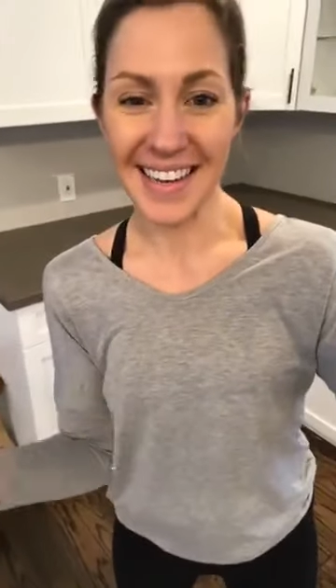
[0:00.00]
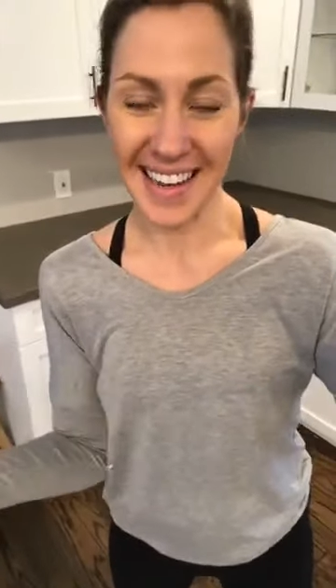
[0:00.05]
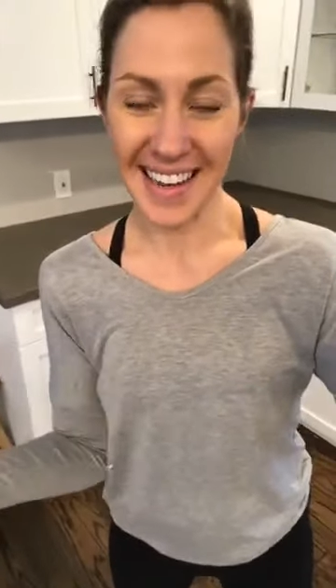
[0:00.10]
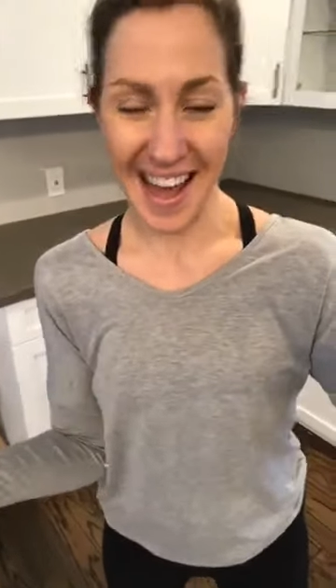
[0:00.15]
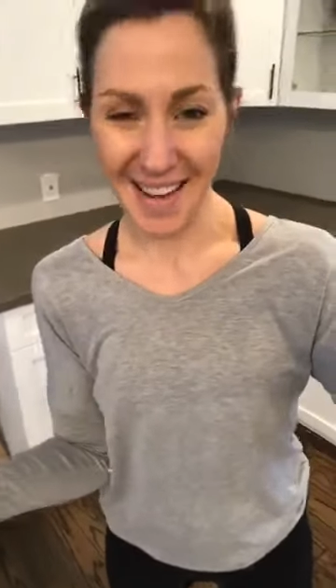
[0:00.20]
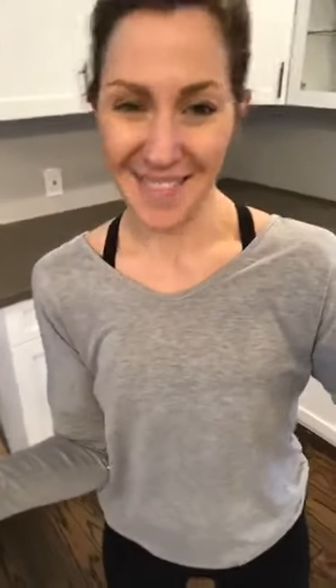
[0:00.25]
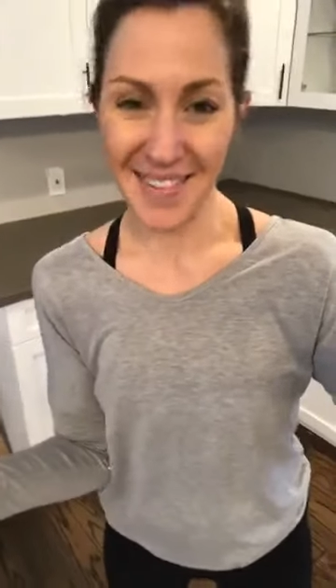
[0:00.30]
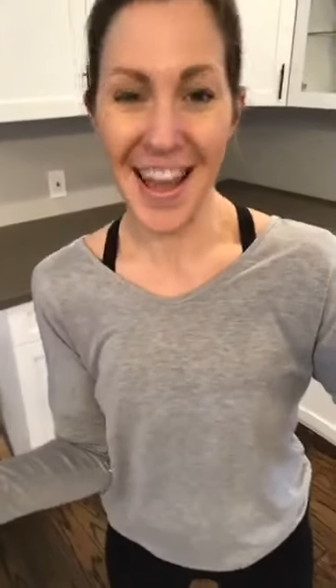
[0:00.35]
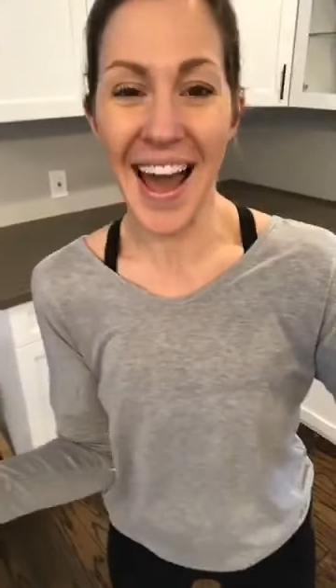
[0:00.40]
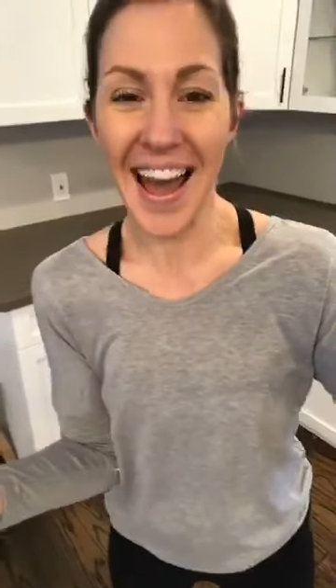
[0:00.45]

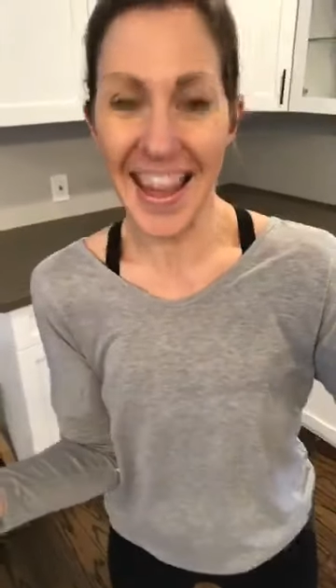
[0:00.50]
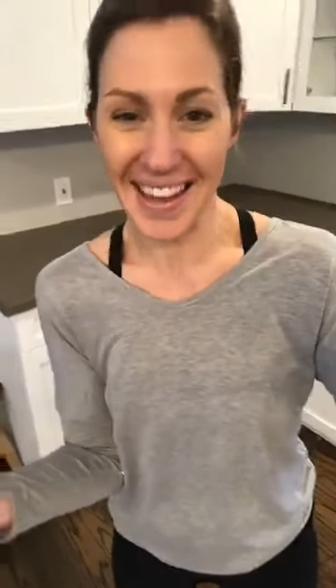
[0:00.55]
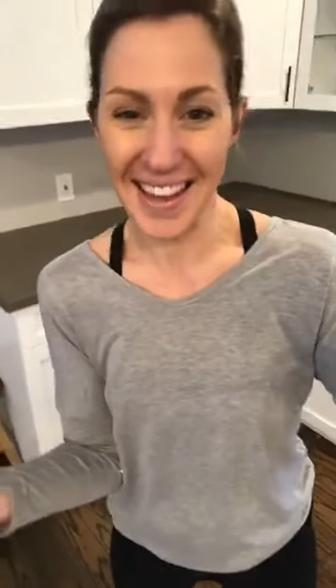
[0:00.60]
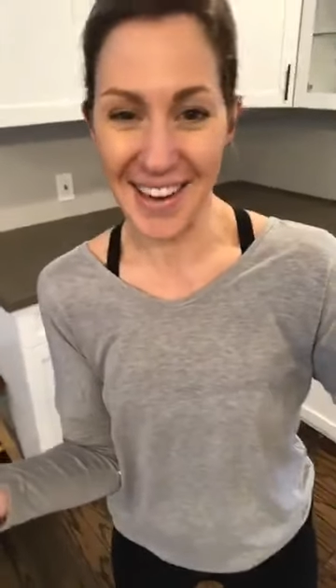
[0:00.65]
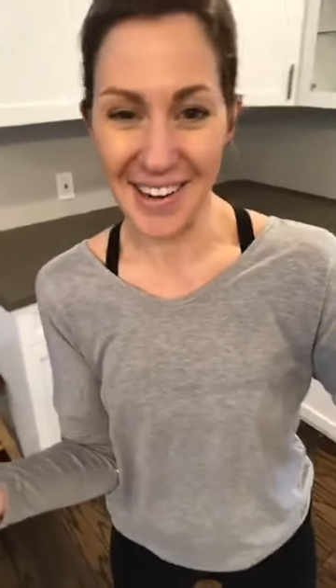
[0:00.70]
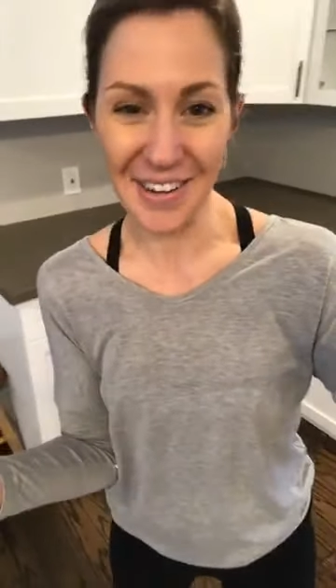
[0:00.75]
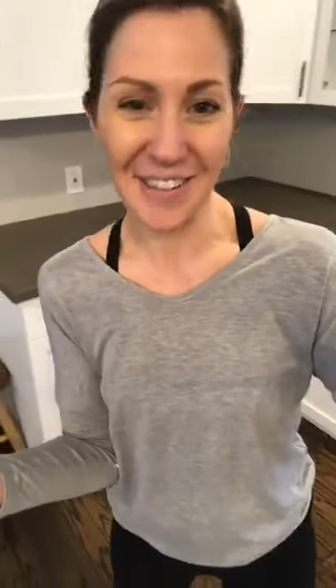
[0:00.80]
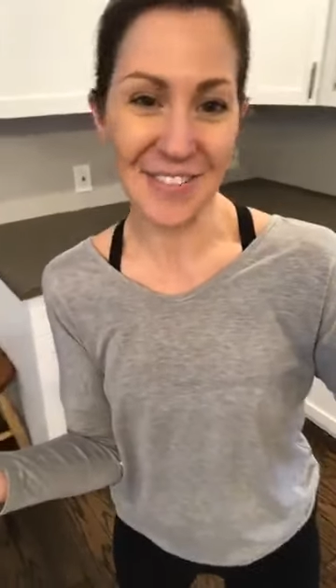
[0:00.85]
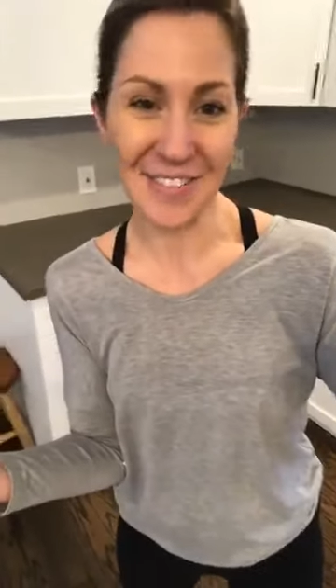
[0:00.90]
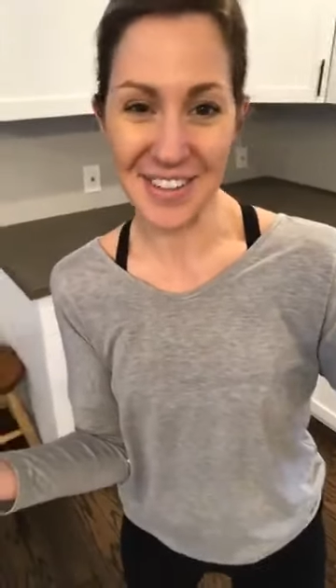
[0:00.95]
I, I
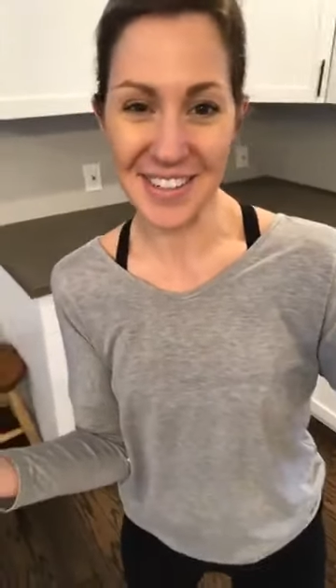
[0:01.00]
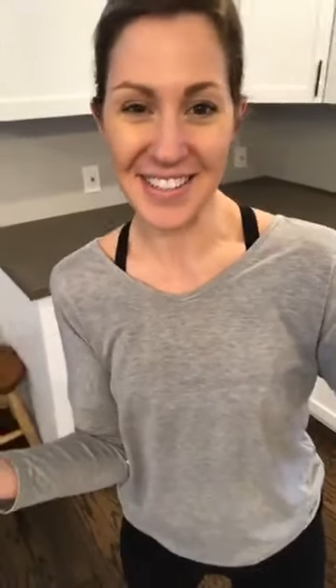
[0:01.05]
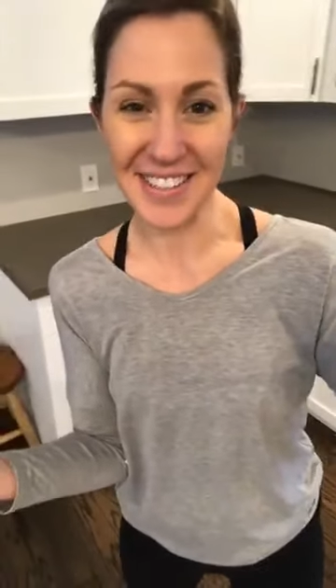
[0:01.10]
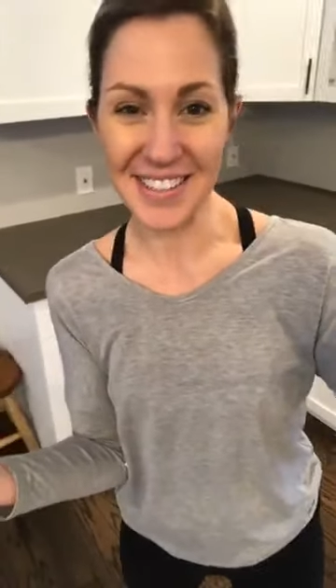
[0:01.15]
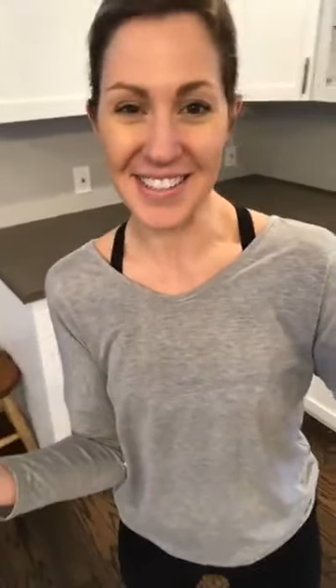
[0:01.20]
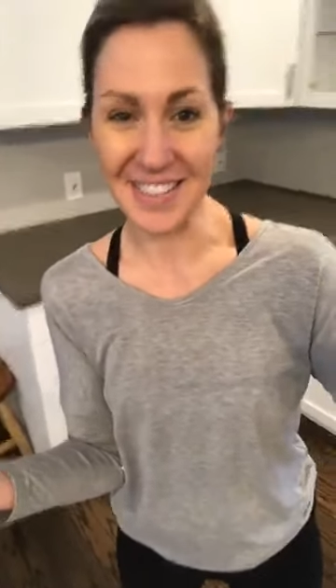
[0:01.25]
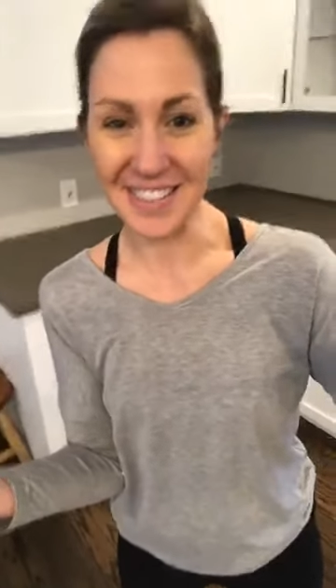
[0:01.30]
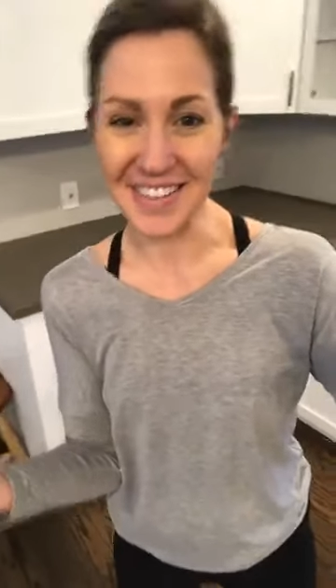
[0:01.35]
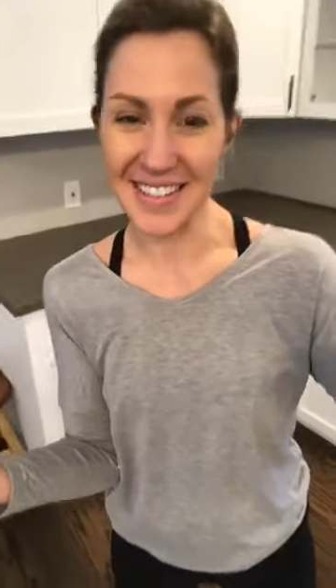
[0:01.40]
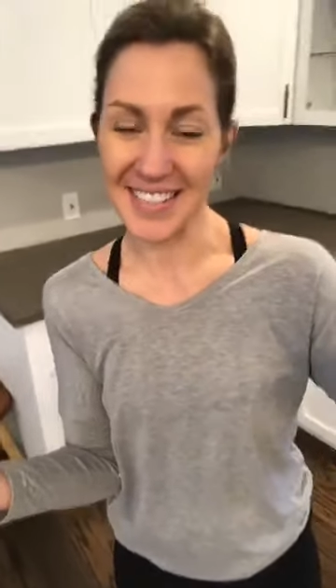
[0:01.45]
get over it soon,